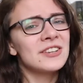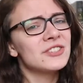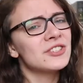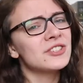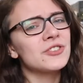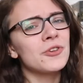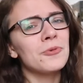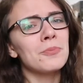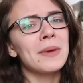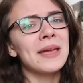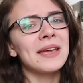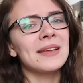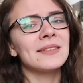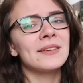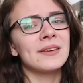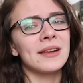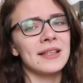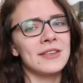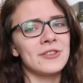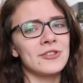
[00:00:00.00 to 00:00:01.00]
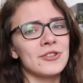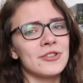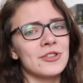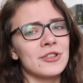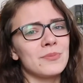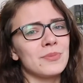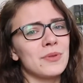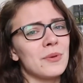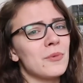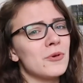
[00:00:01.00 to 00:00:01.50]
Just don't make the
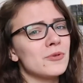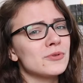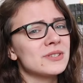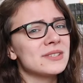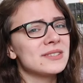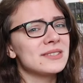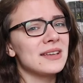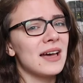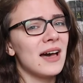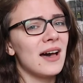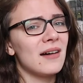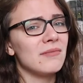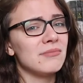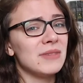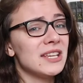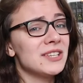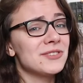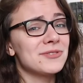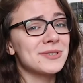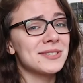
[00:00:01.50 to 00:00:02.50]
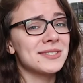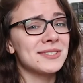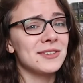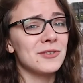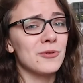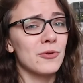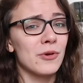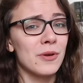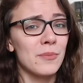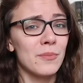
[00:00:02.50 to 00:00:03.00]
relationship the most
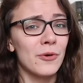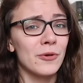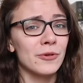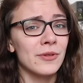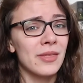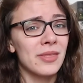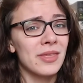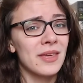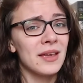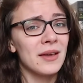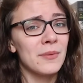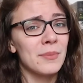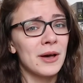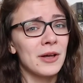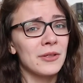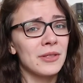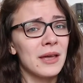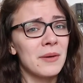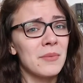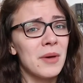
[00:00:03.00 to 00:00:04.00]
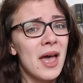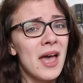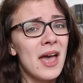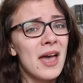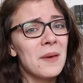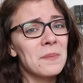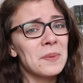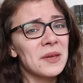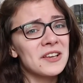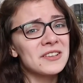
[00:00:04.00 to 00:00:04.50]
interesting or important thing about them,
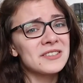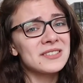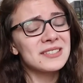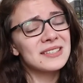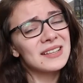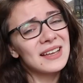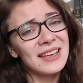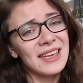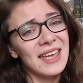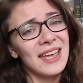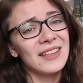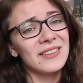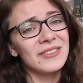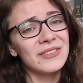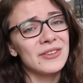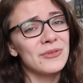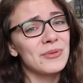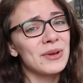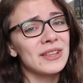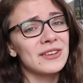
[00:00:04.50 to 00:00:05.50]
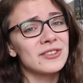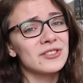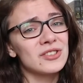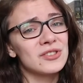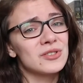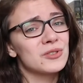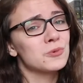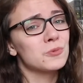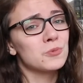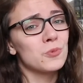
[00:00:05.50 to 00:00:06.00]
because again, the reader
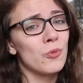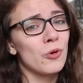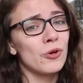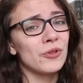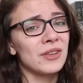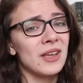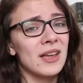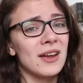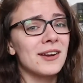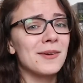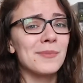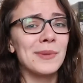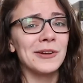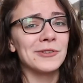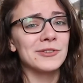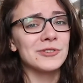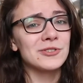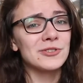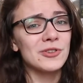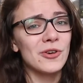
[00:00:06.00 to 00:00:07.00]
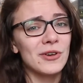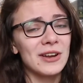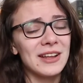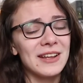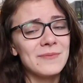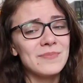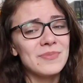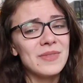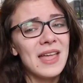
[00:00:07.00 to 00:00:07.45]
just won't care about the story.